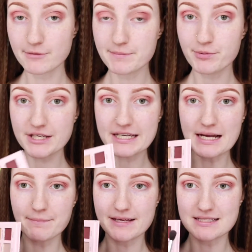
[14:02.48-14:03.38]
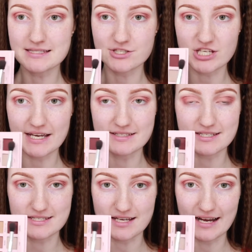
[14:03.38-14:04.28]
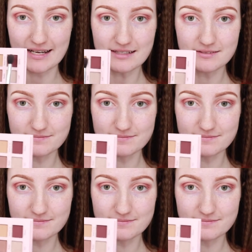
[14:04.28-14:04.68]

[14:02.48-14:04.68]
and I'll be putting it up against the shade Desire.